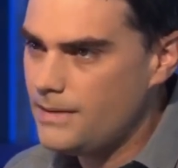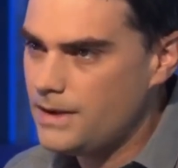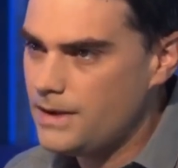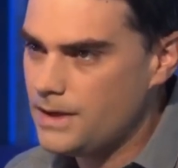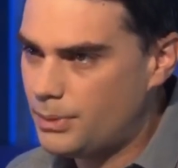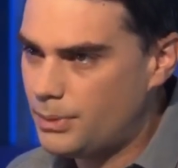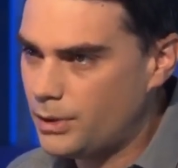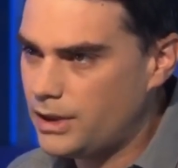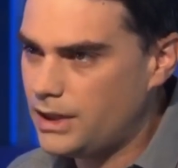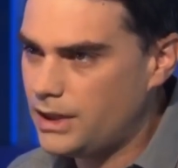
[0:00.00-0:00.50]

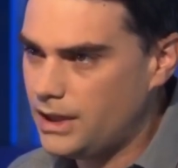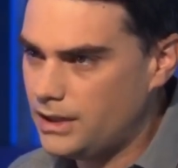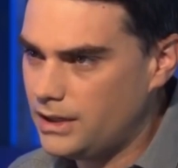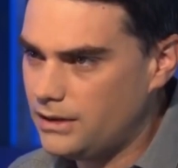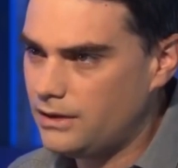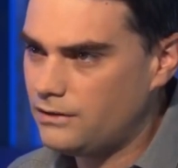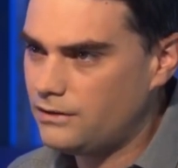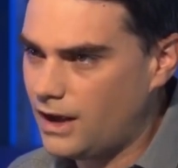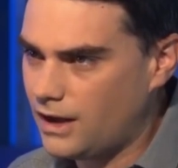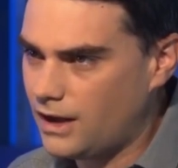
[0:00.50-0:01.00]
He put it
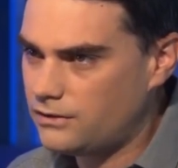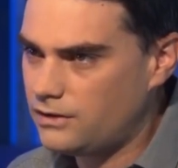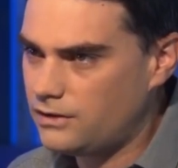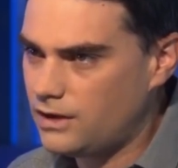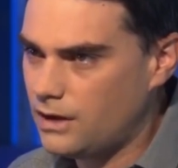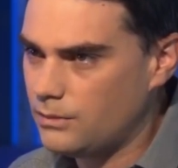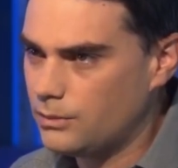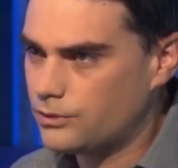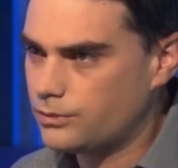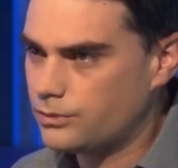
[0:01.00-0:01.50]
in the
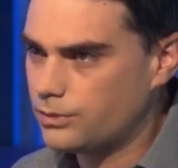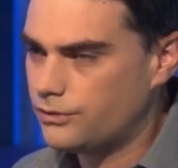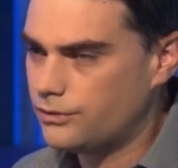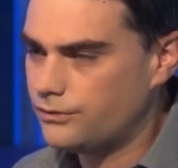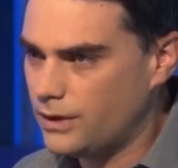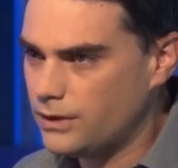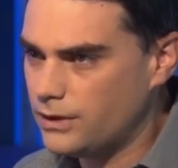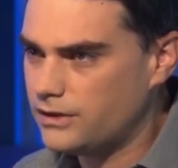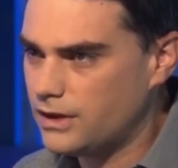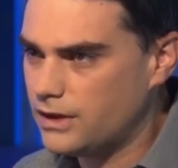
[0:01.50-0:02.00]
dossier, which was
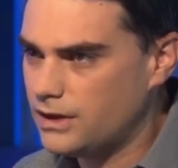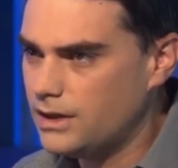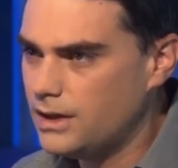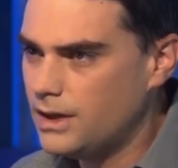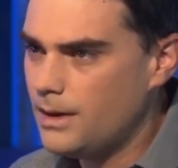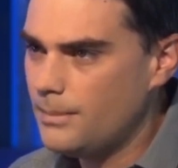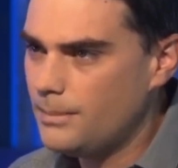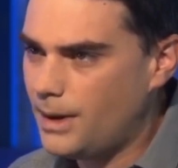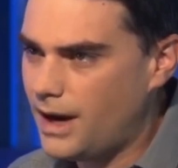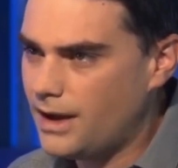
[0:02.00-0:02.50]
funded
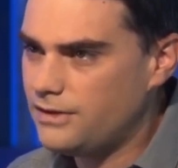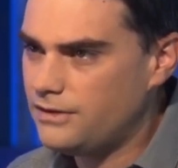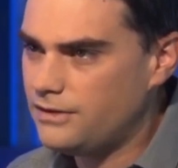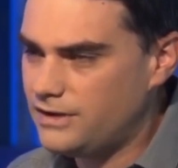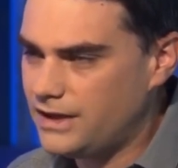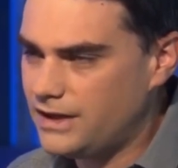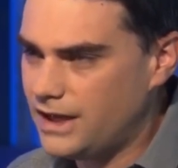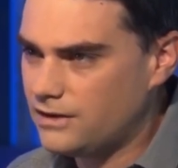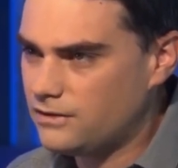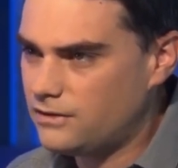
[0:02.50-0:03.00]
by the
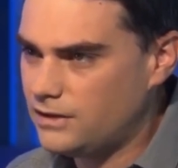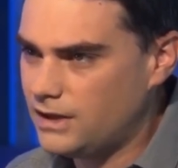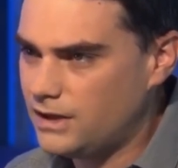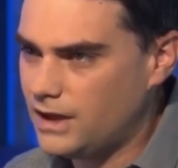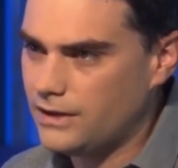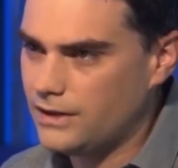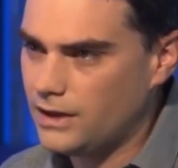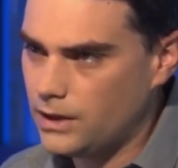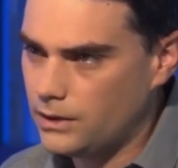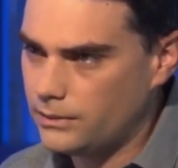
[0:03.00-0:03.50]

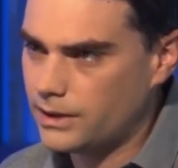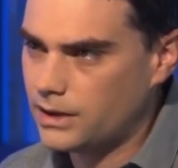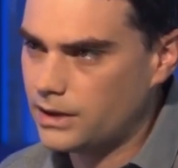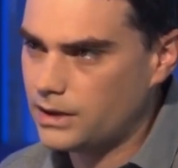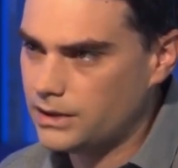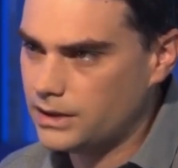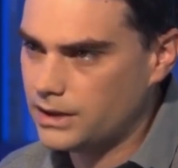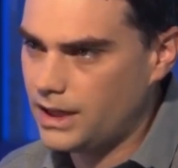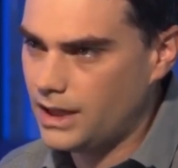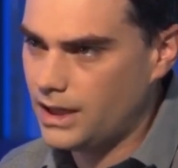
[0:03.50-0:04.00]
DNC and the Hillary
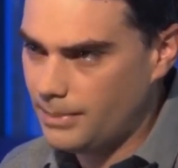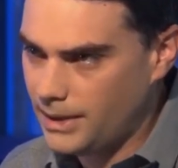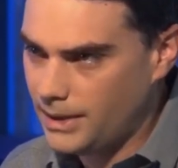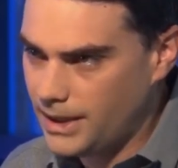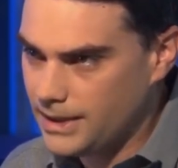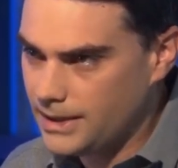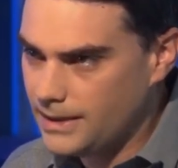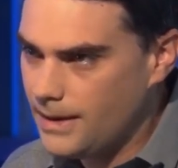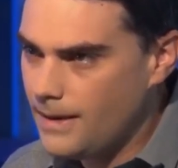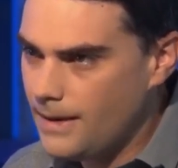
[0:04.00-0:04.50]
Clinton
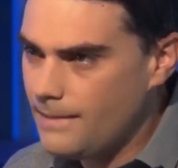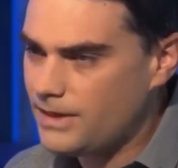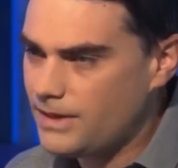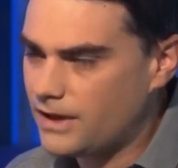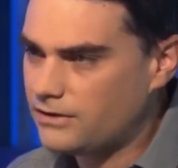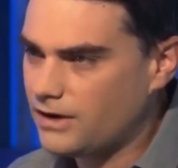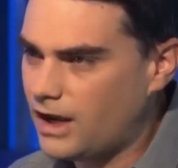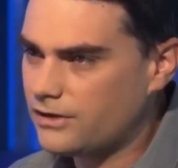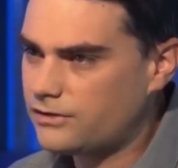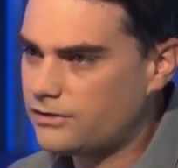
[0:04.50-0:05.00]
campaign.
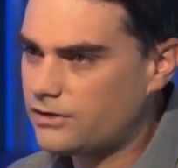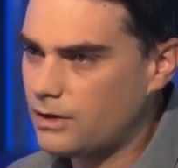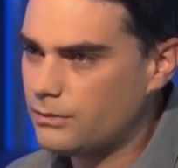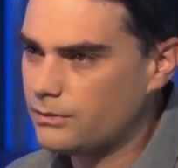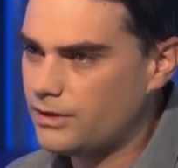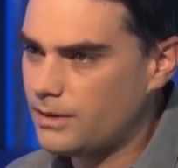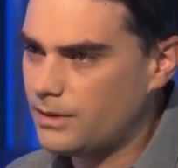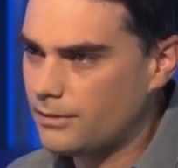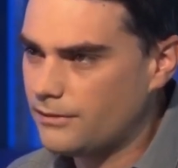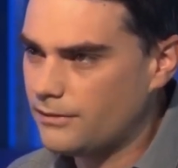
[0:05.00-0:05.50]
That dossier
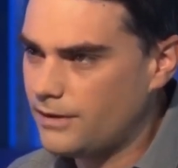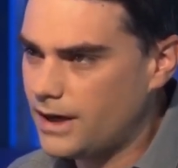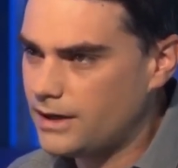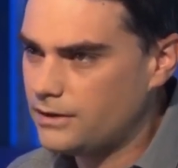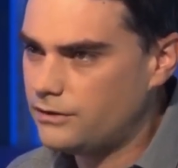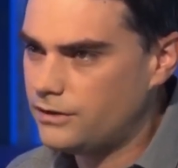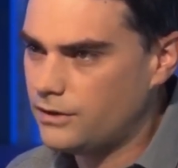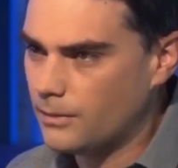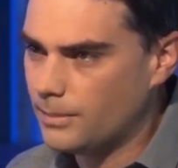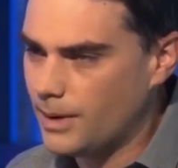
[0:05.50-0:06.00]
was then
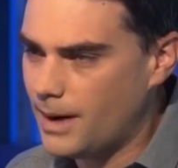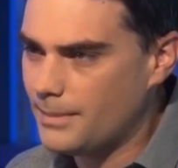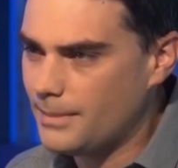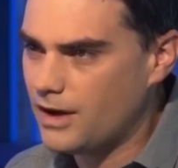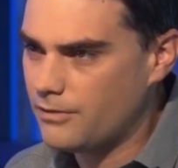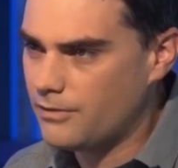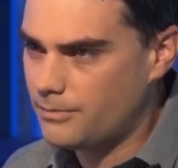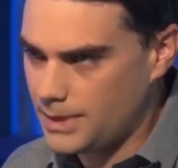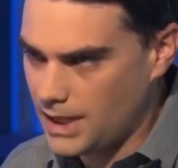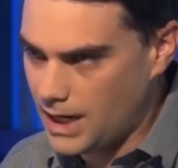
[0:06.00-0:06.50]
provided to the
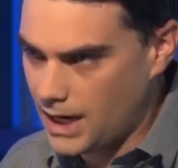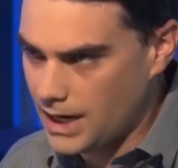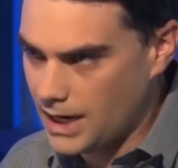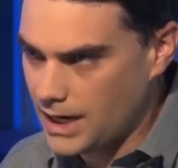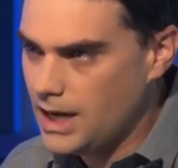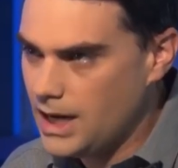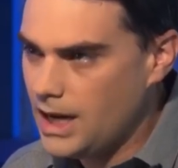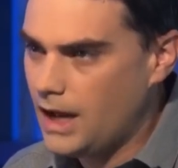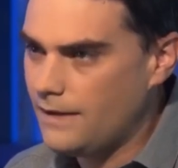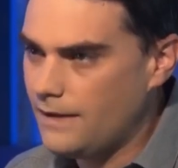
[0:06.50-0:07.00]
Obama
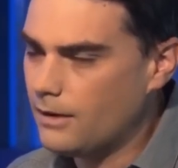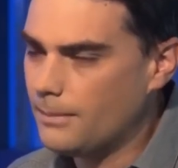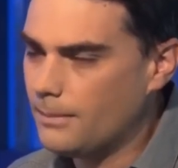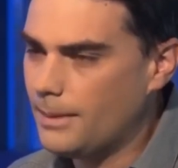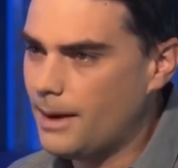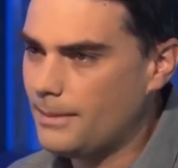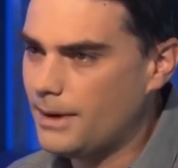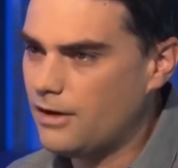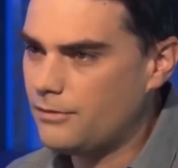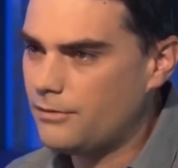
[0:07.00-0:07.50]
FBI, and the
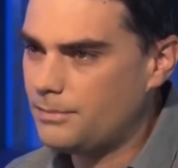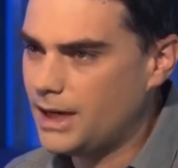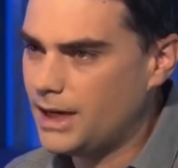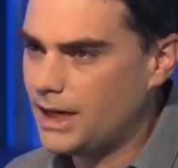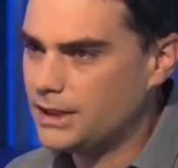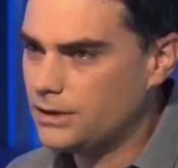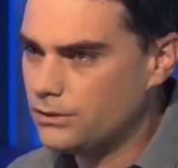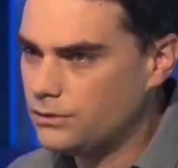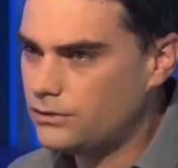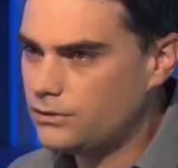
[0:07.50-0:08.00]
Obama
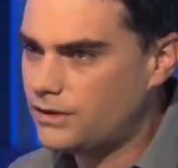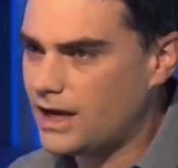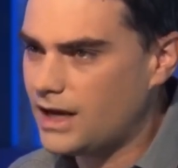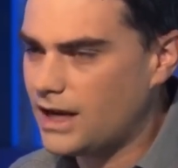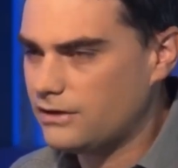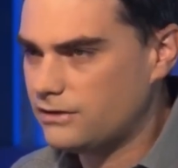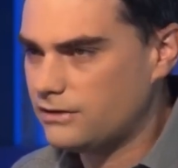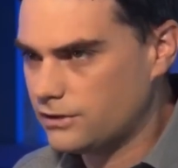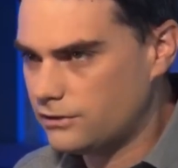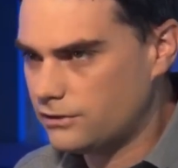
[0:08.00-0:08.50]
FBI used that
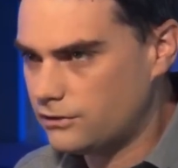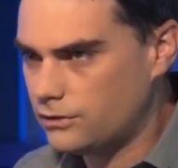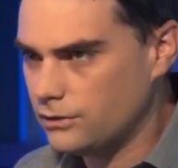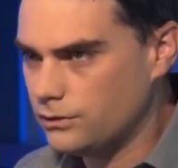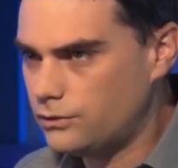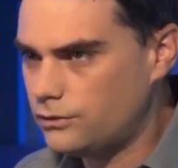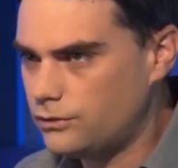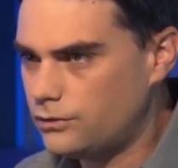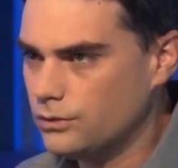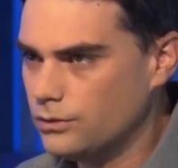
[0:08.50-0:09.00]
as an
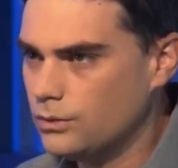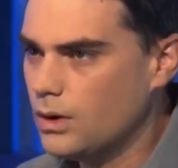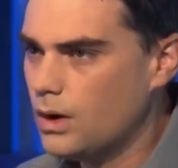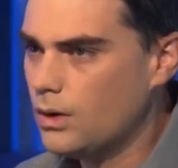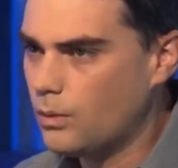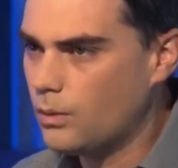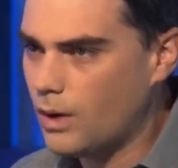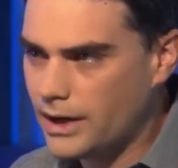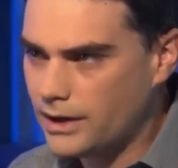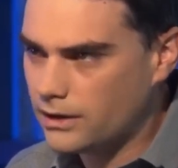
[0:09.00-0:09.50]
excuse to
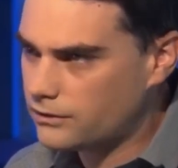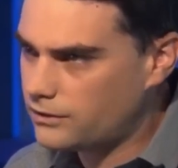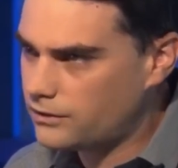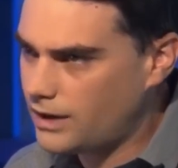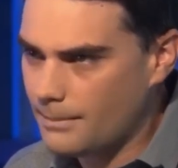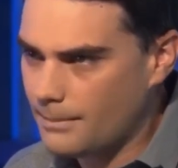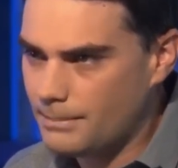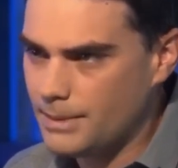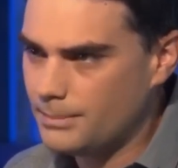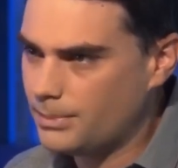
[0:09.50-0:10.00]

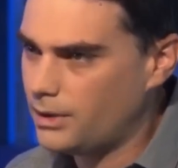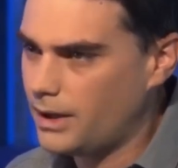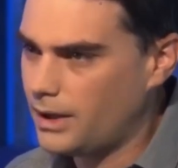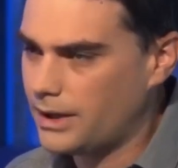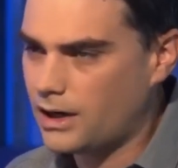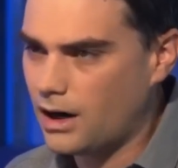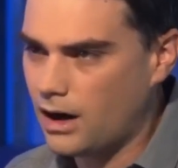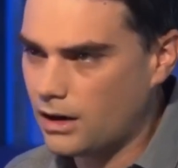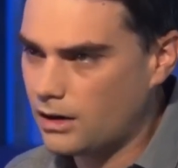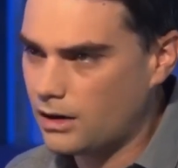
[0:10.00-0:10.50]
wiretap people
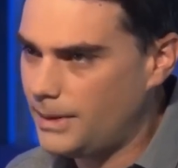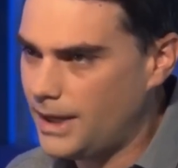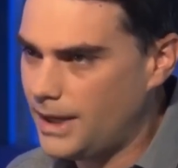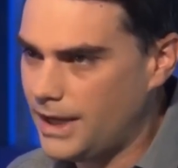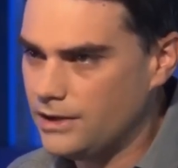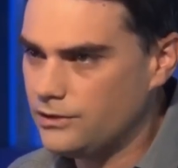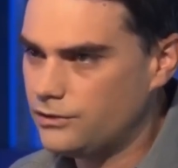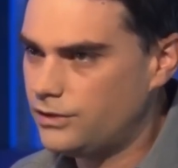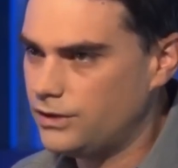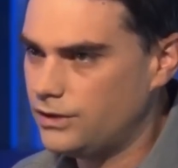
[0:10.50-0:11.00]
like Carter
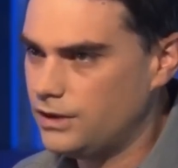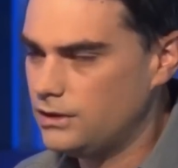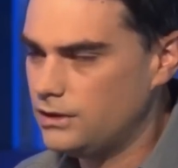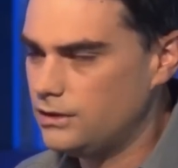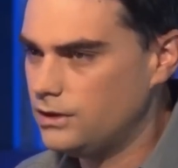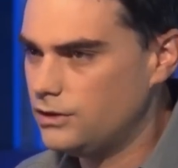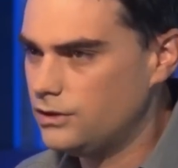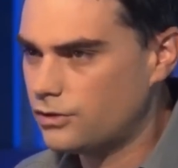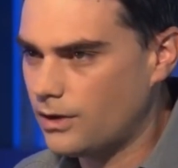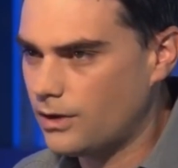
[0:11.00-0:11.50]
Page,
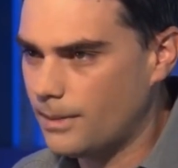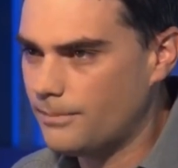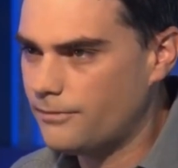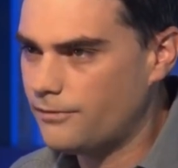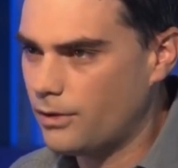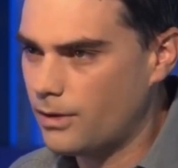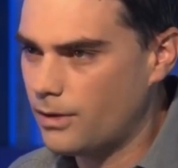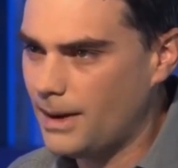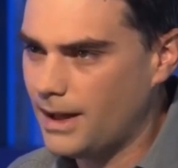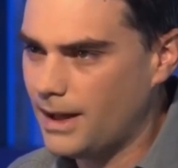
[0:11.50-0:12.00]
the Trump
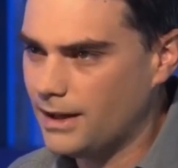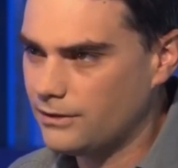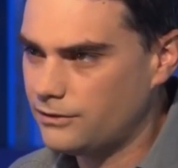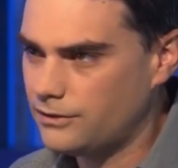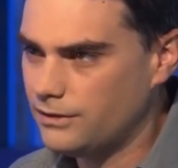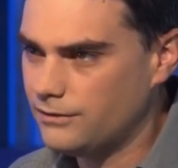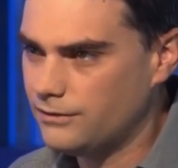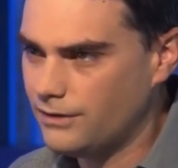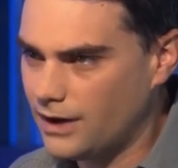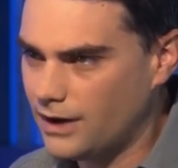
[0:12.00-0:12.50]
foreign
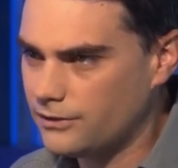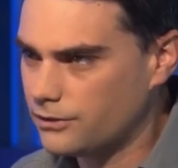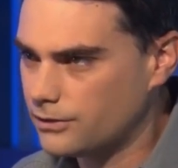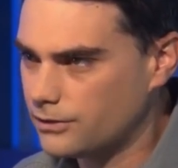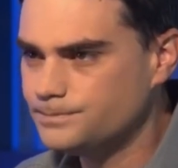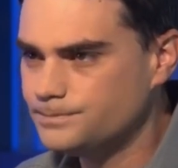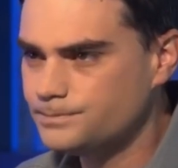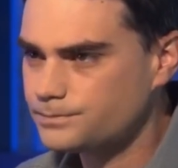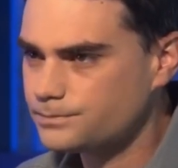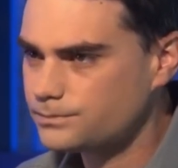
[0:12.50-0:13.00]
policy
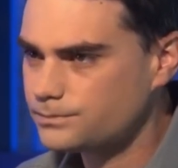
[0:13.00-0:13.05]
advisor,